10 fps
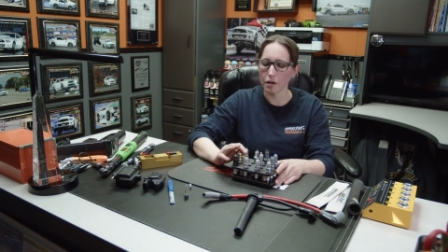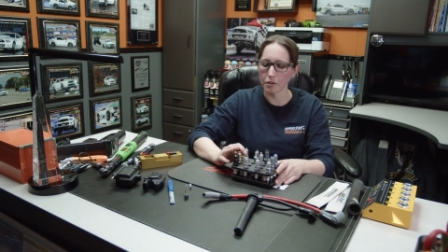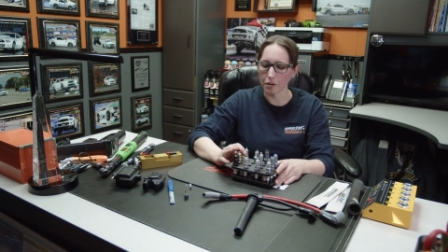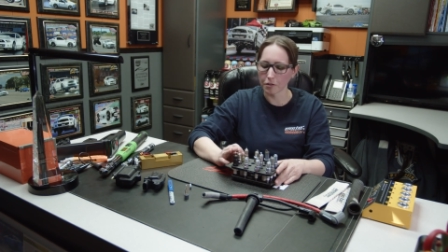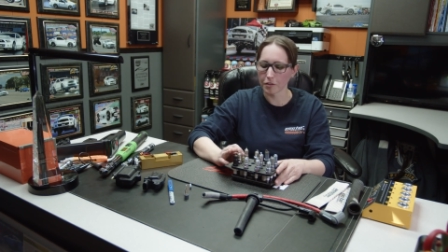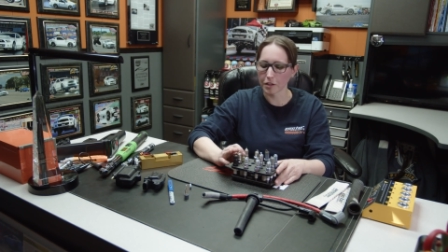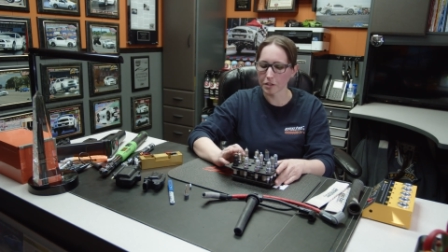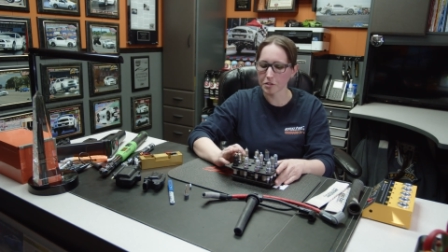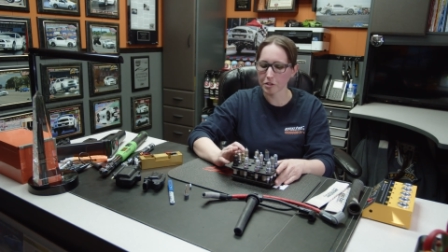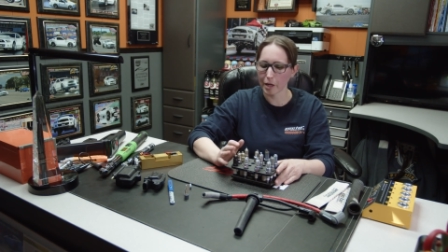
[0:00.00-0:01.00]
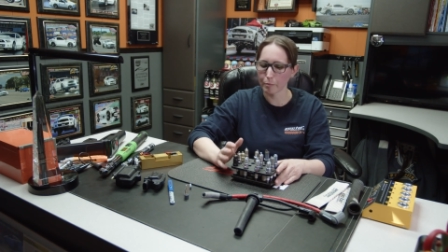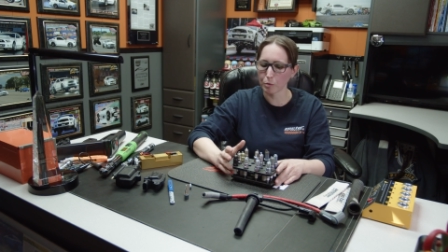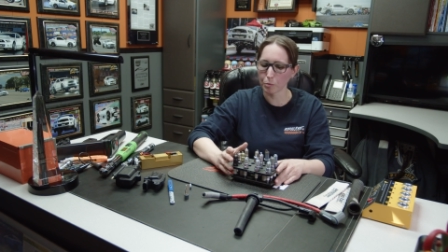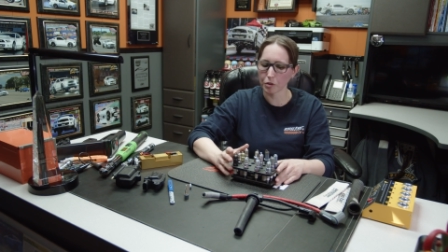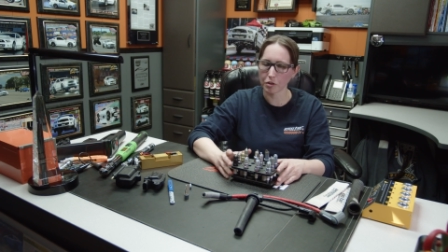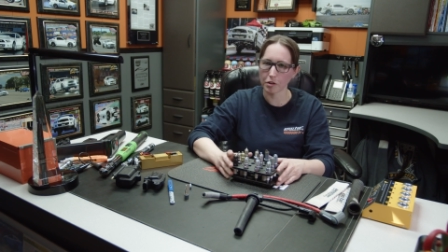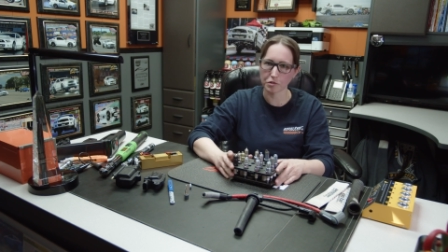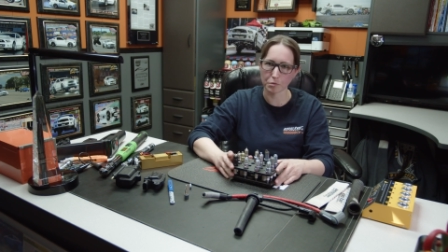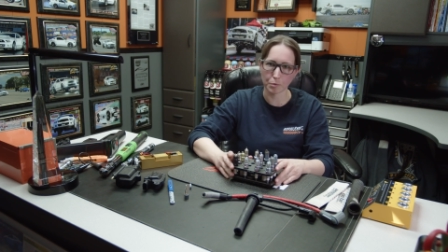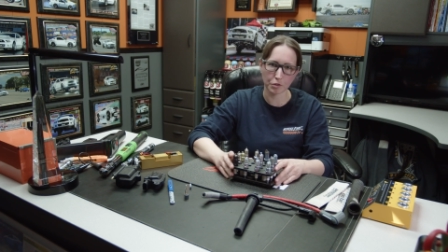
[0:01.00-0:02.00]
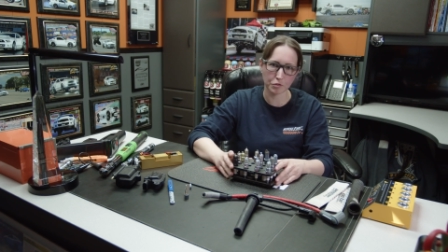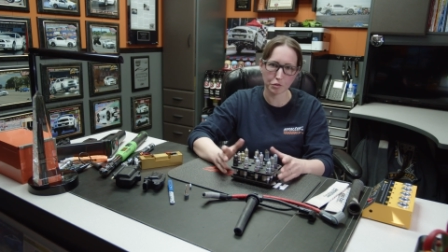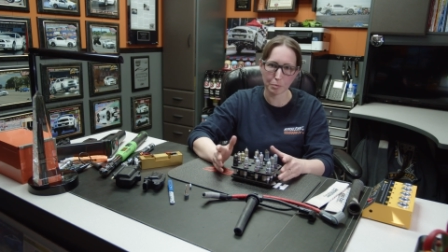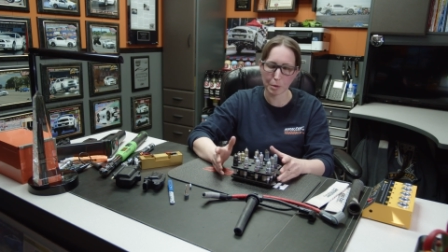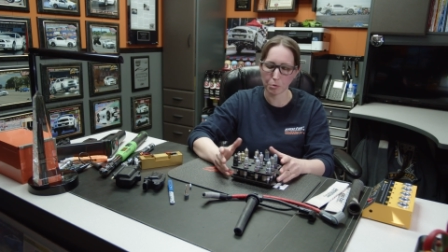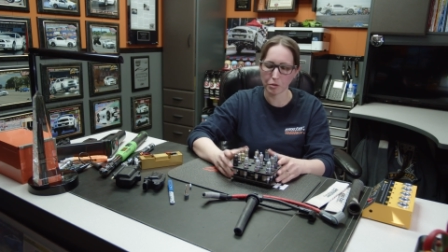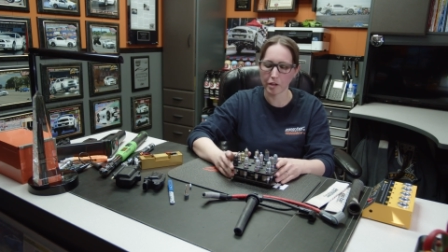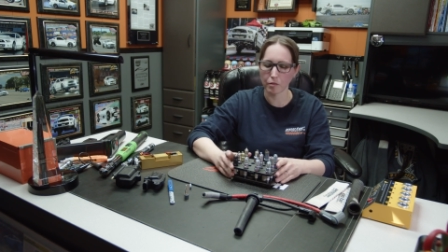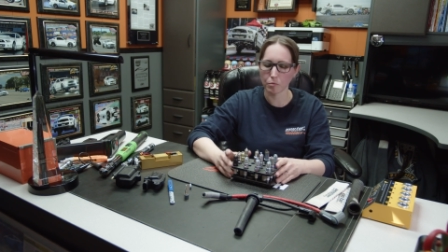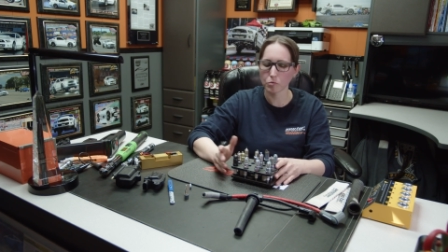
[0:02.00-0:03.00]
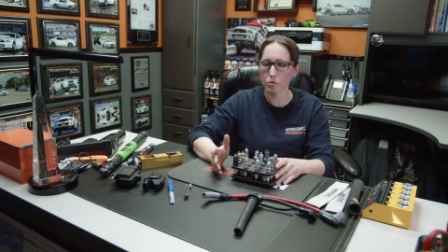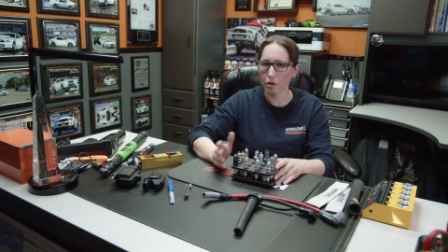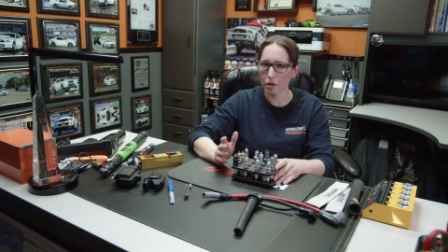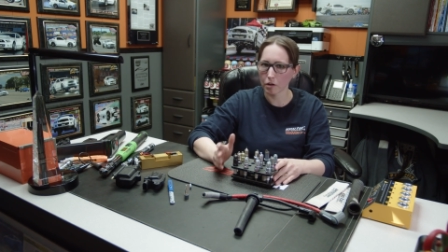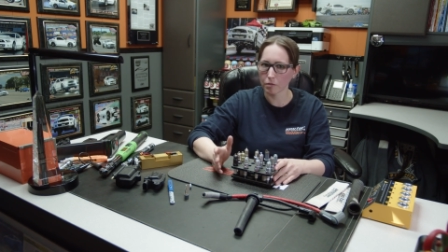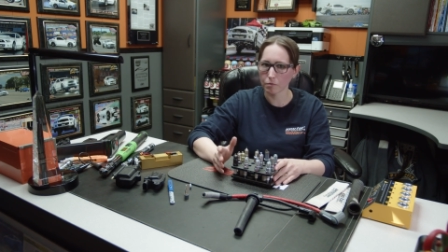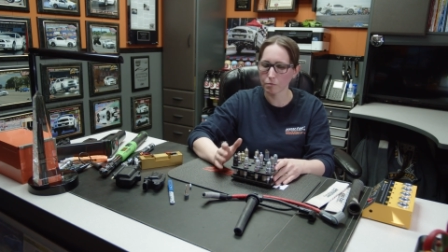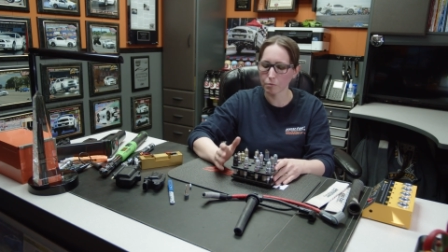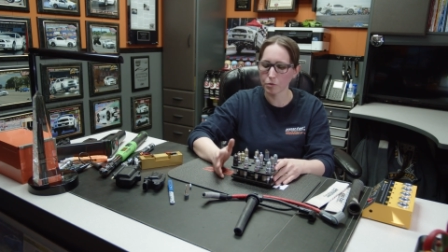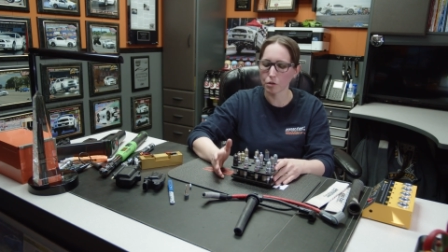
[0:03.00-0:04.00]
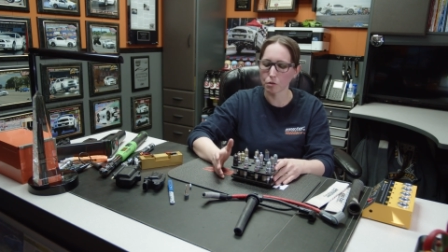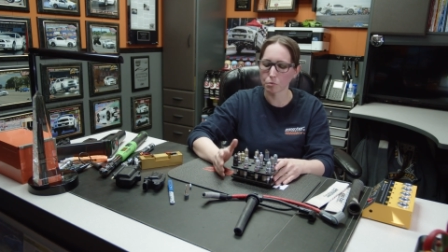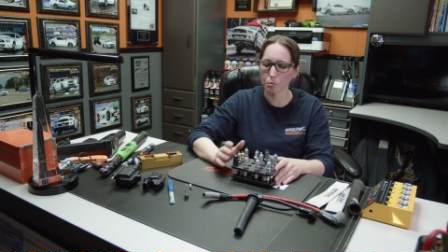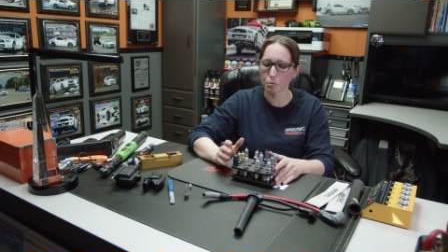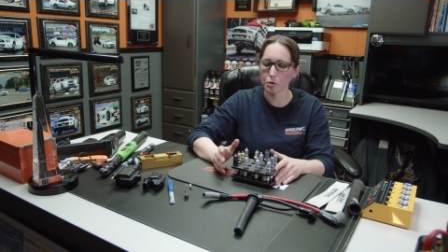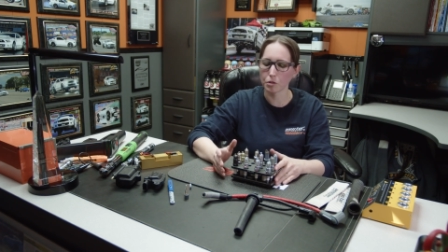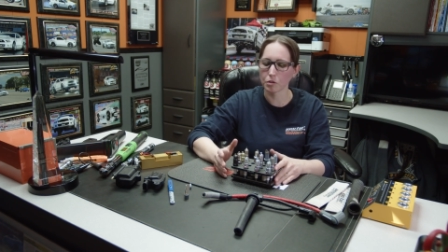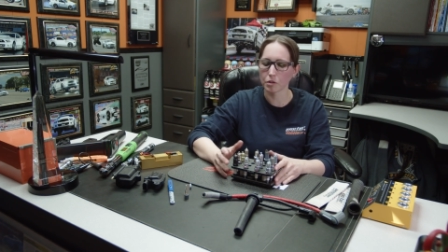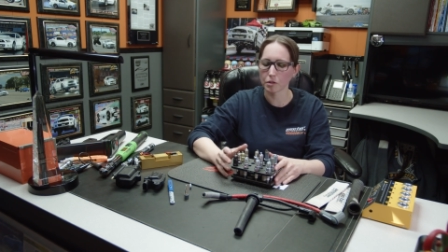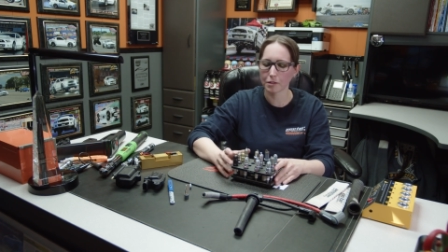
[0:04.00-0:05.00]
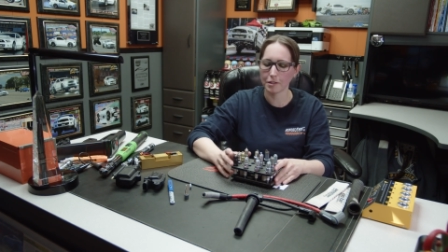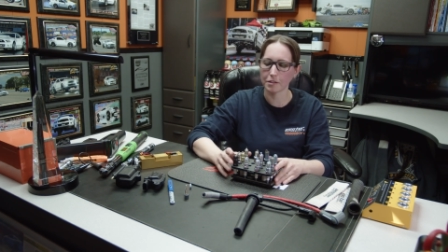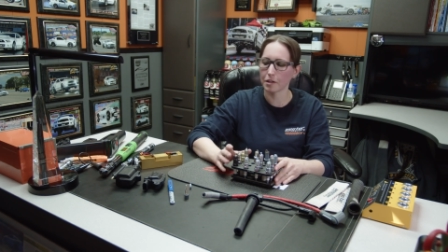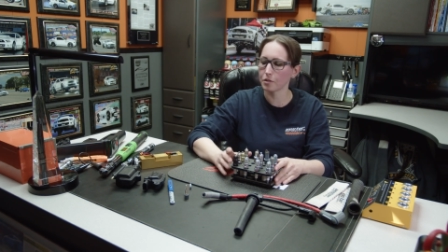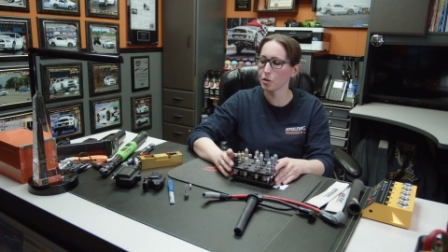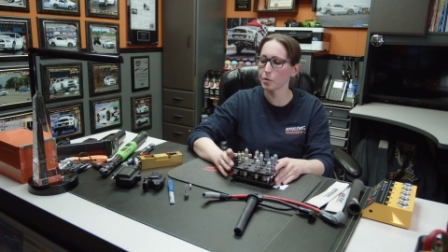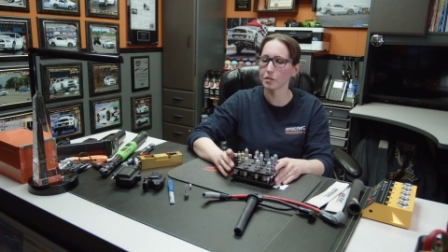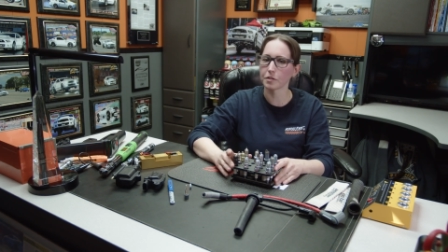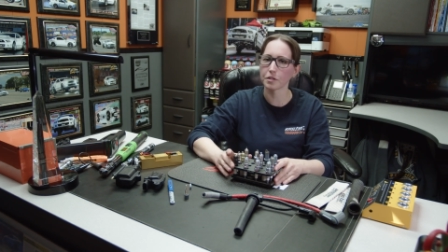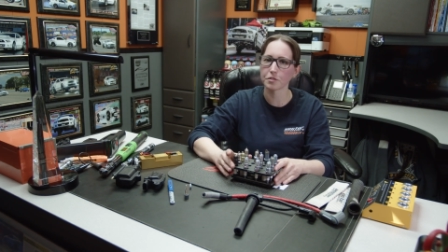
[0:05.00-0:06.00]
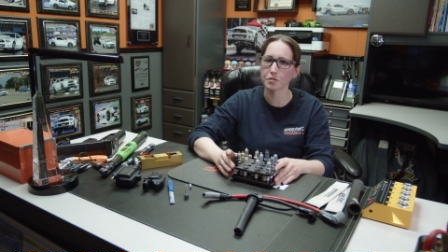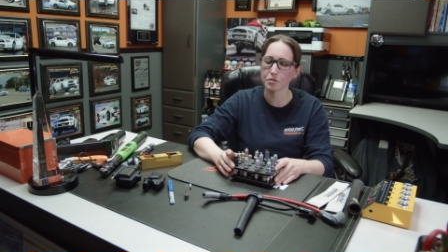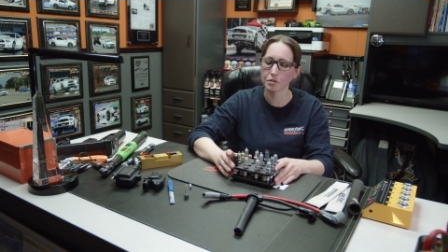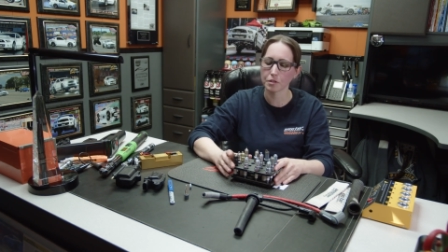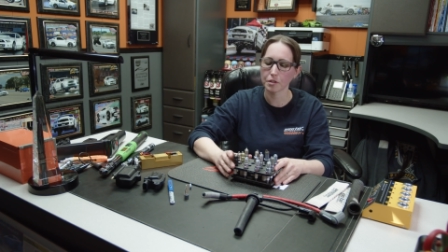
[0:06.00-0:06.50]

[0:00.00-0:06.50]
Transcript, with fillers: Another thing that's common with customers or people that aren't, you know, real keen on doing this